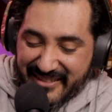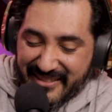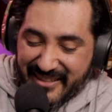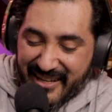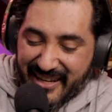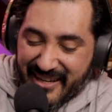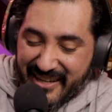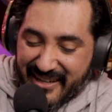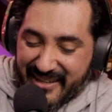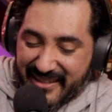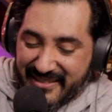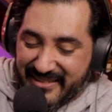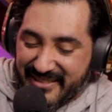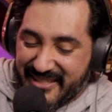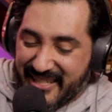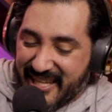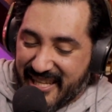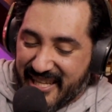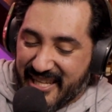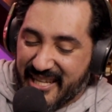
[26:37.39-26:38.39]

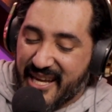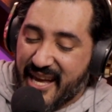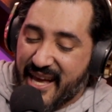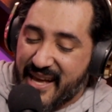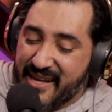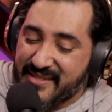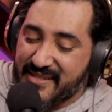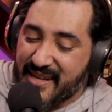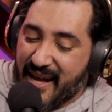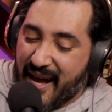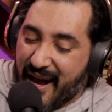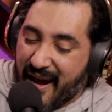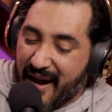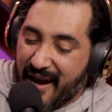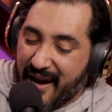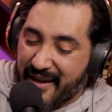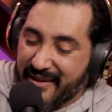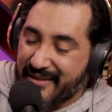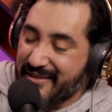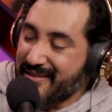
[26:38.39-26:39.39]

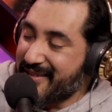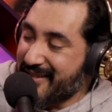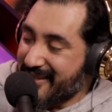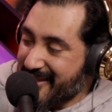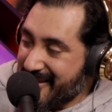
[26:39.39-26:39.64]
DESI_DINERO,